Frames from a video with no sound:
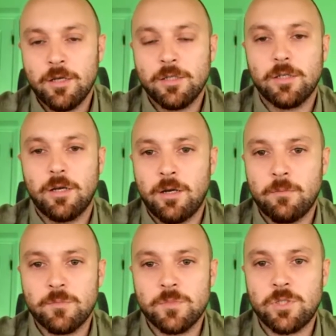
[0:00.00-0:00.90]
Um,
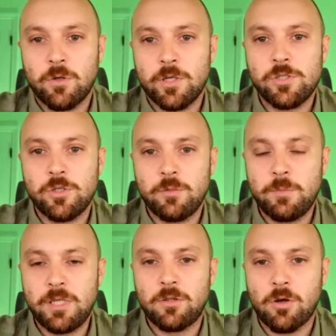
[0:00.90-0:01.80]
so it should be
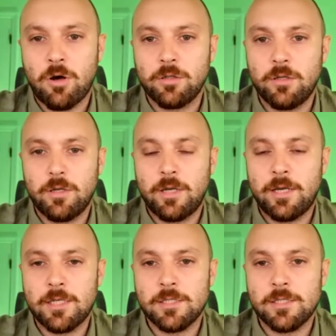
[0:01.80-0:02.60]
thought as,